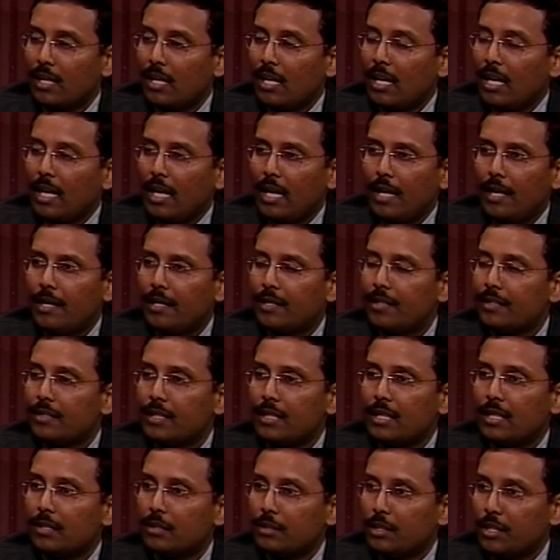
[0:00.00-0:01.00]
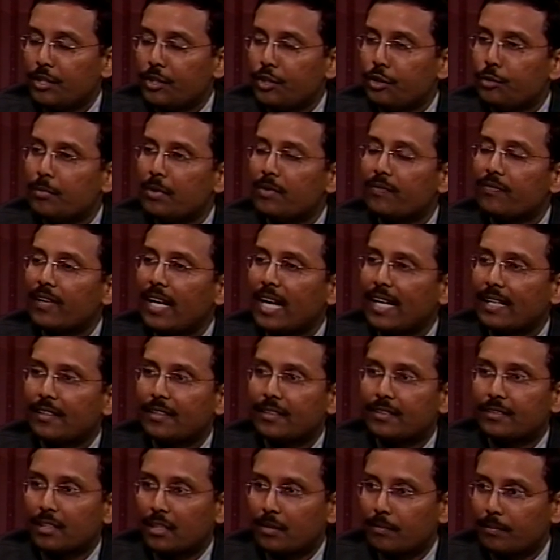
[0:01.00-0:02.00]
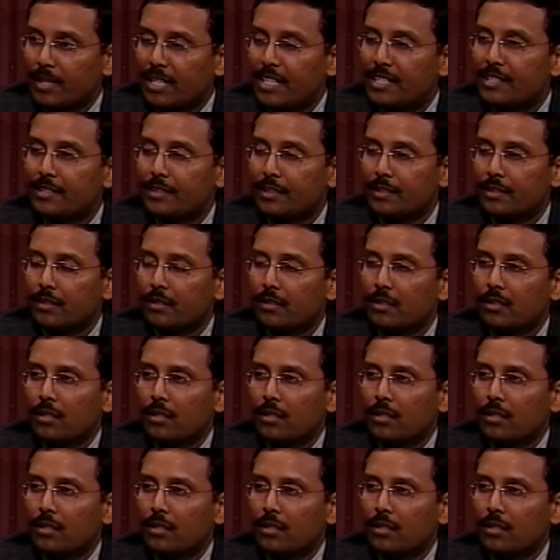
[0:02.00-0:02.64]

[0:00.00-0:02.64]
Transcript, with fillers: And uh, the human factors are major,